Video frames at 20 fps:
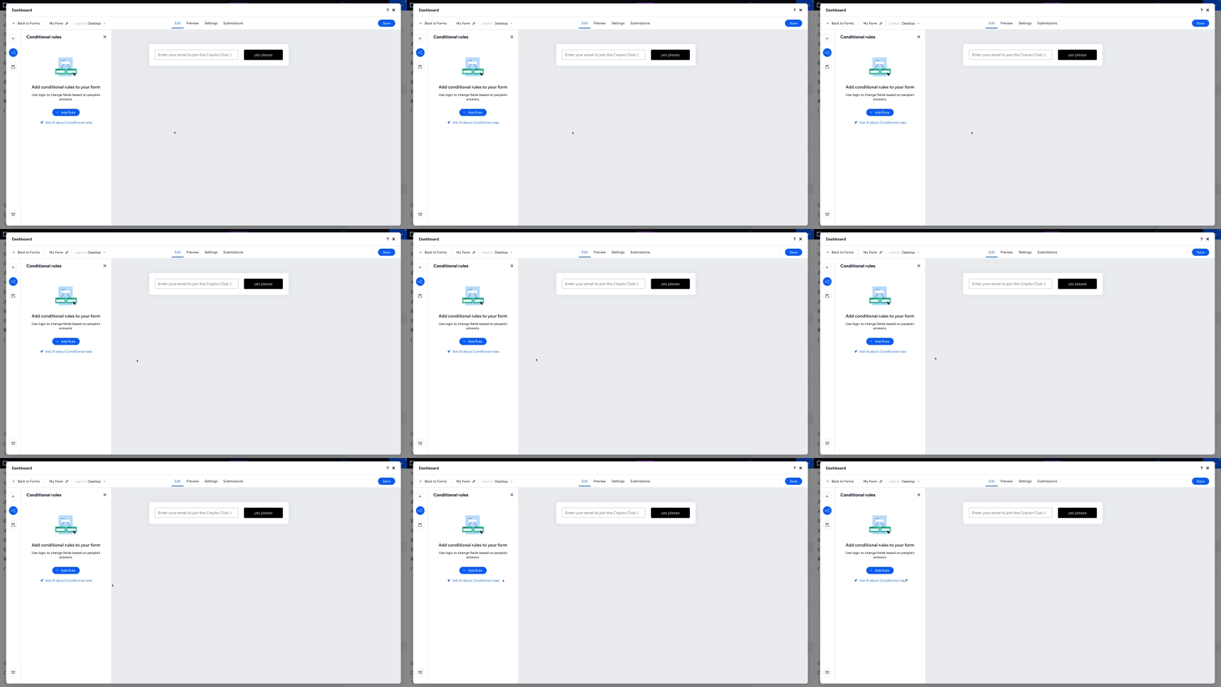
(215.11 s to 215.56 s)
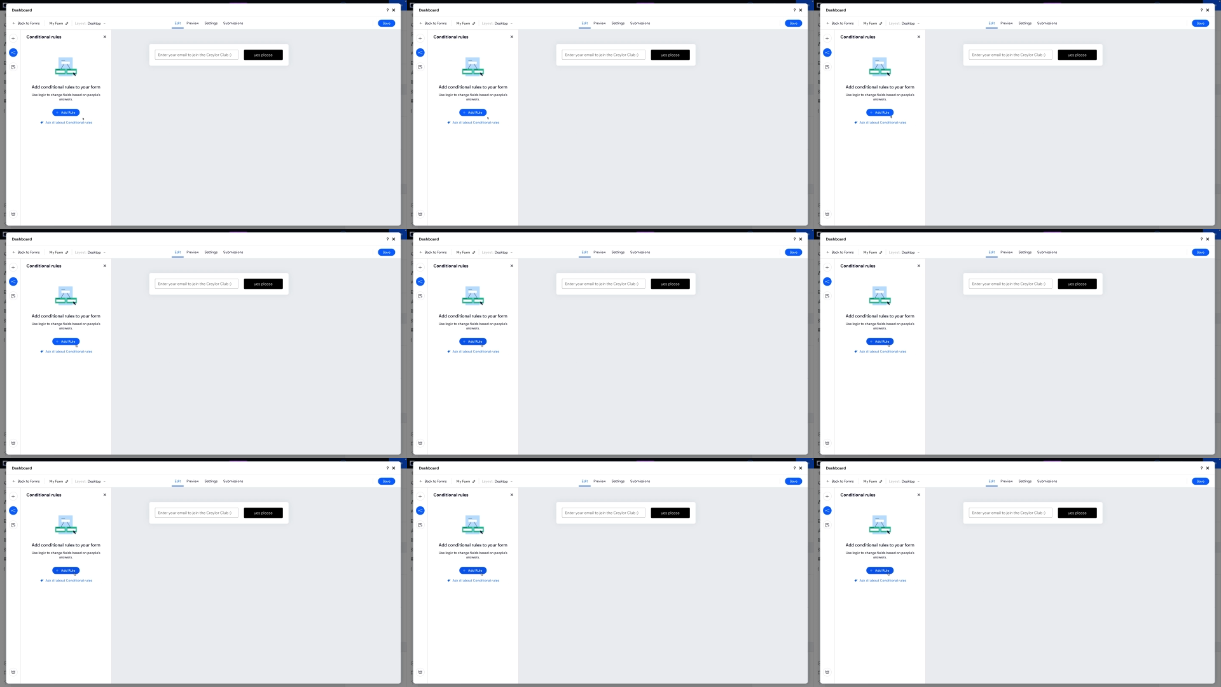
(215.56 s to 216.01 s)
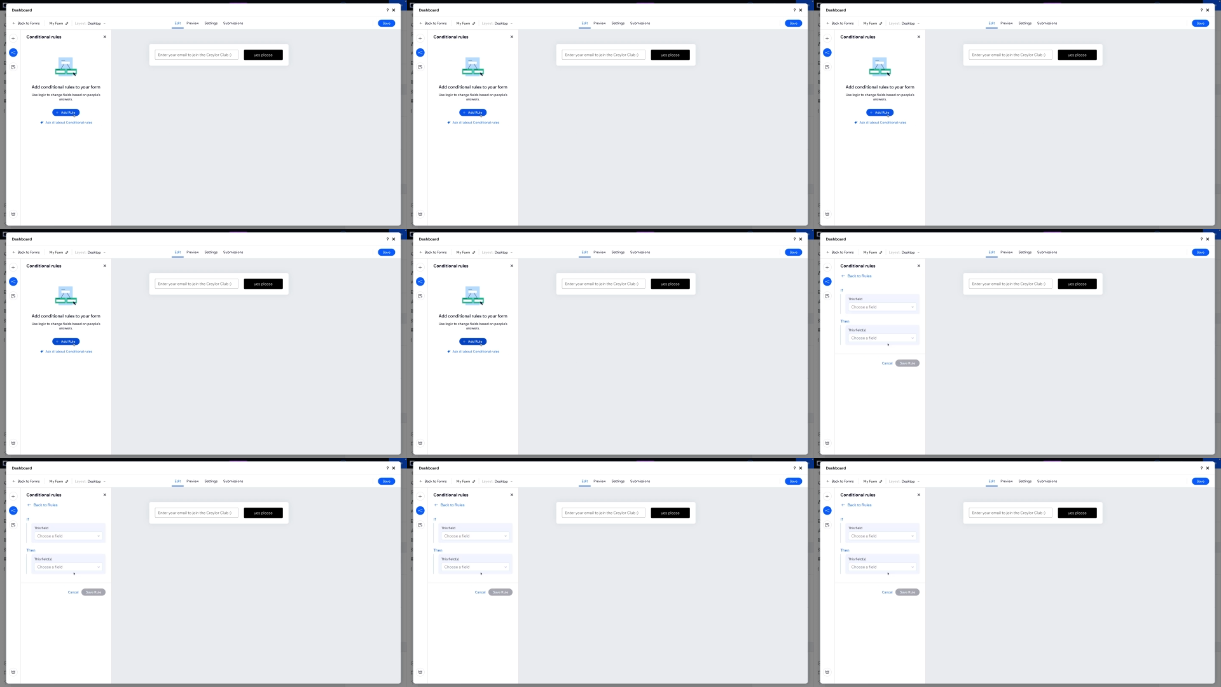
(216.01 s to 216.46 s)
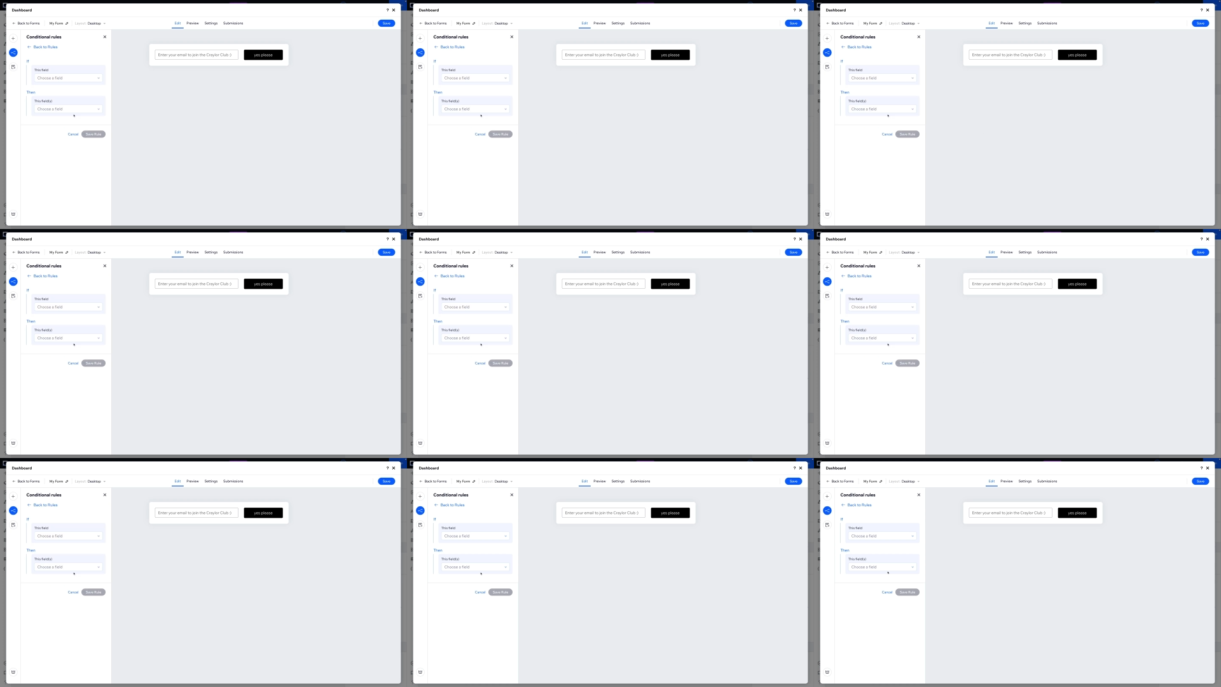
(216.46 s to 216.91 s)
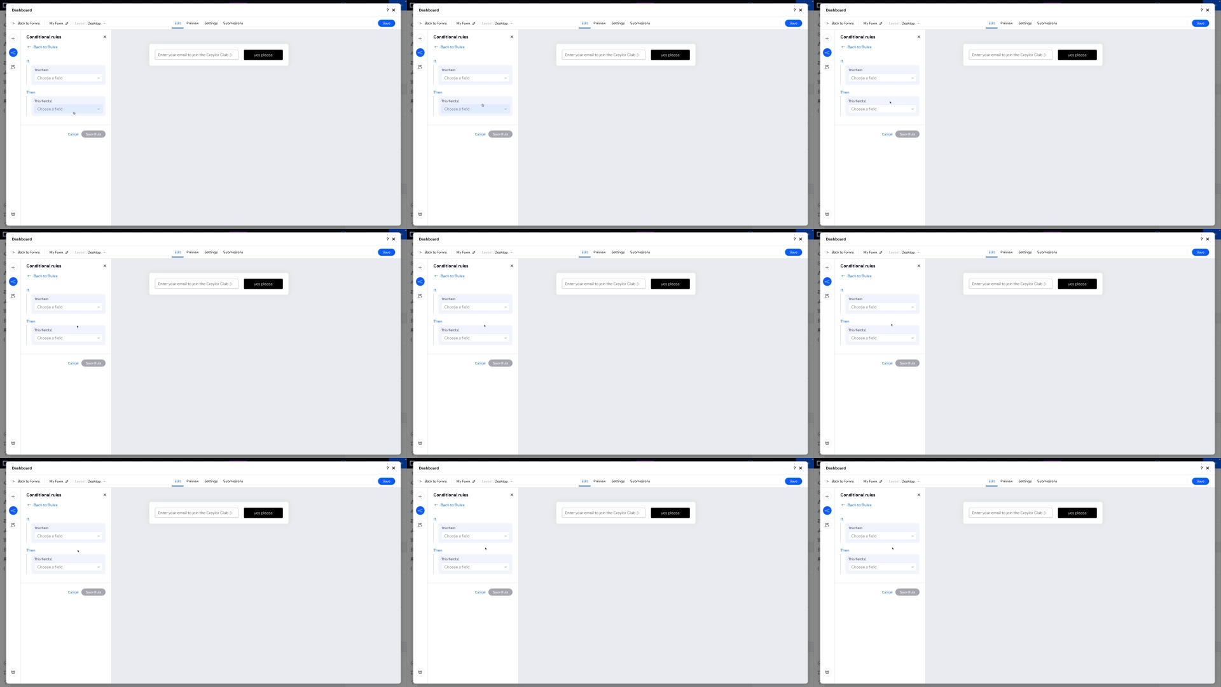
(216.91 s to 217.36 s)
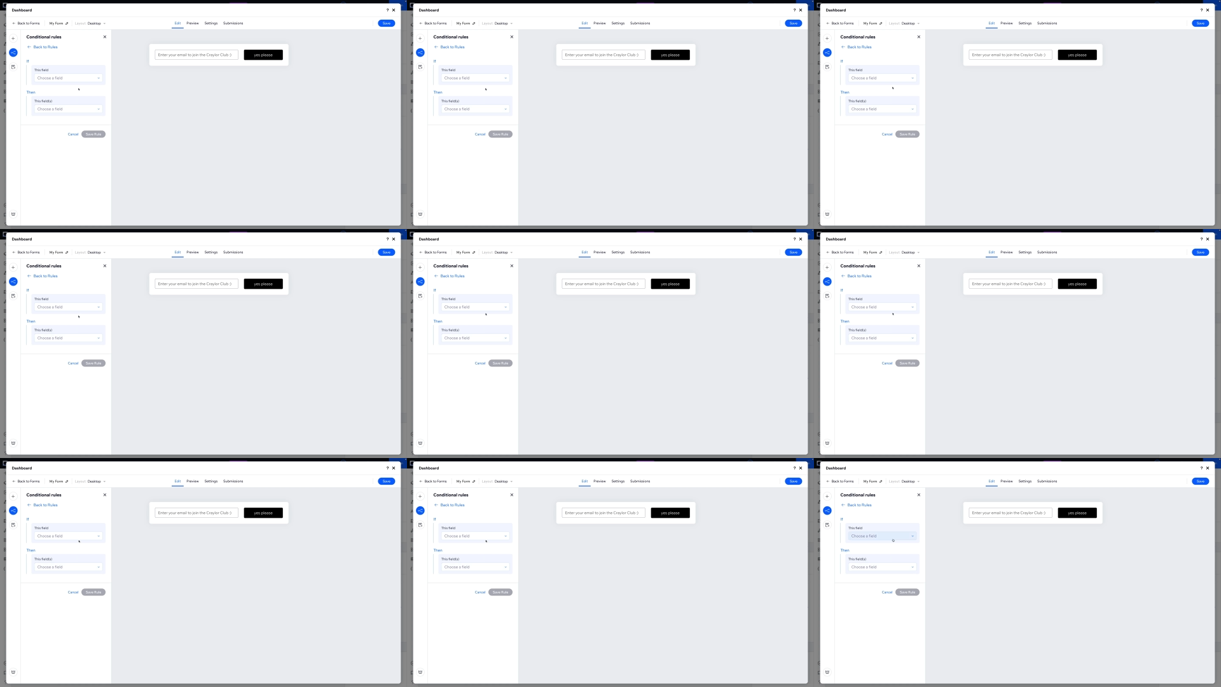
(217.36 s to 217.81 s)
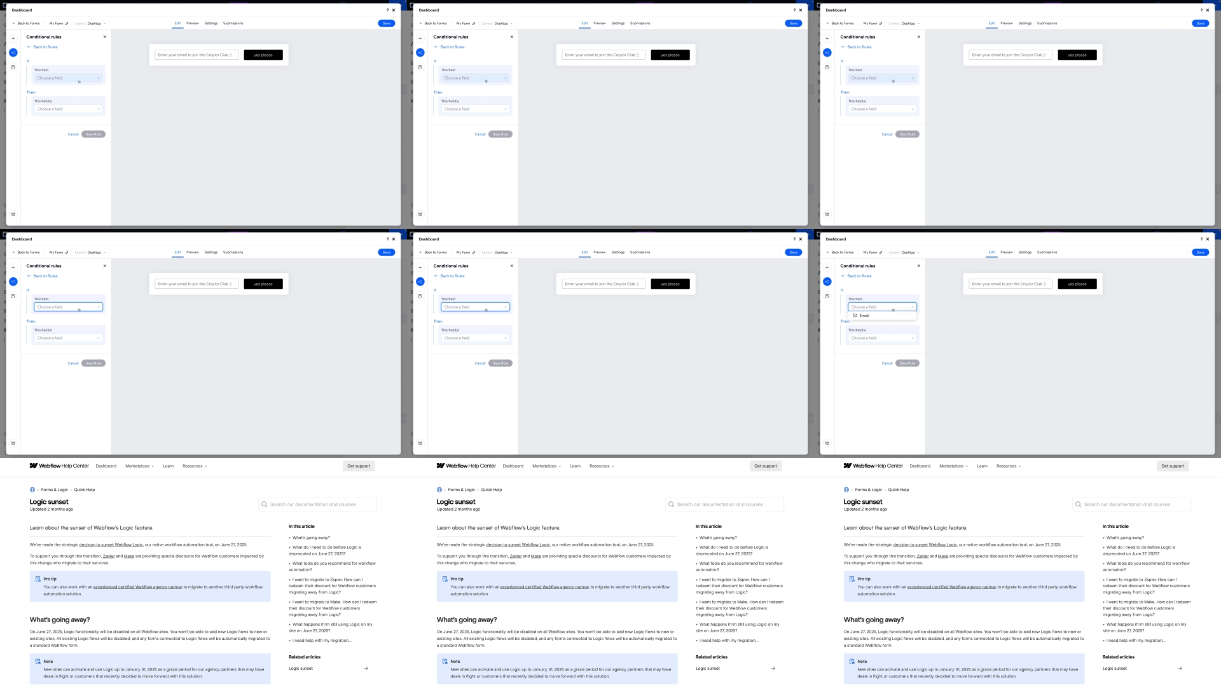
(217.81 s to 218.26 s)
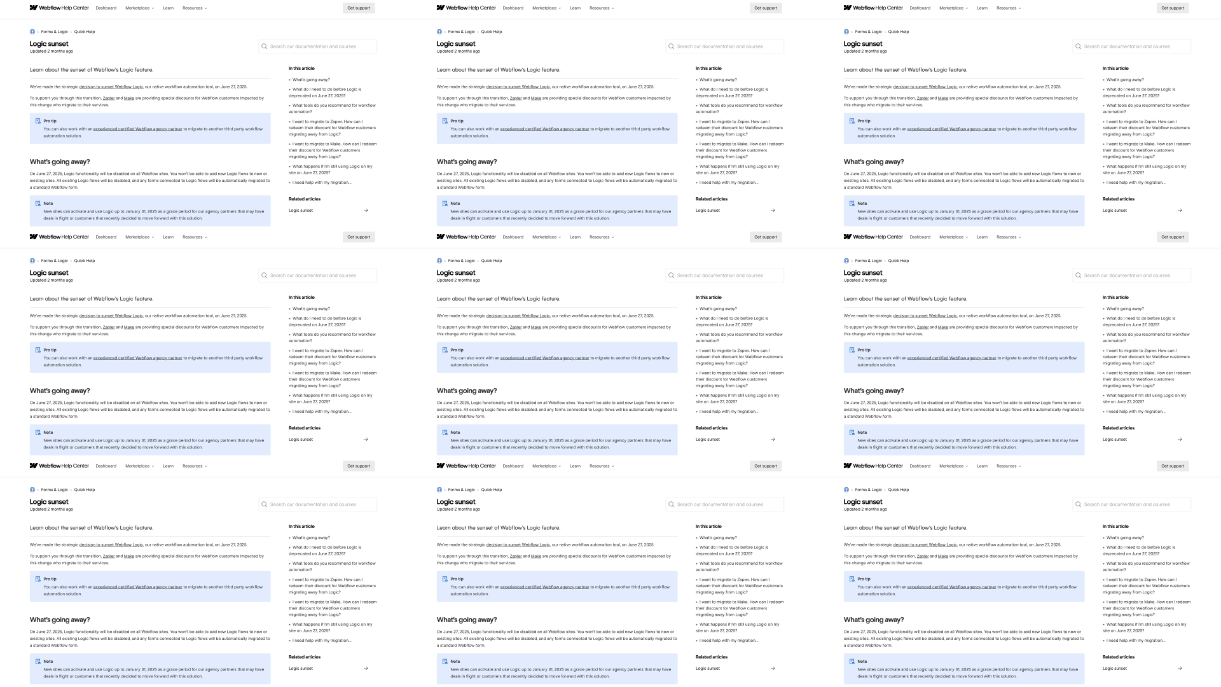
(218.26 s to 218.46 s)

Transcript: (no speaker visible)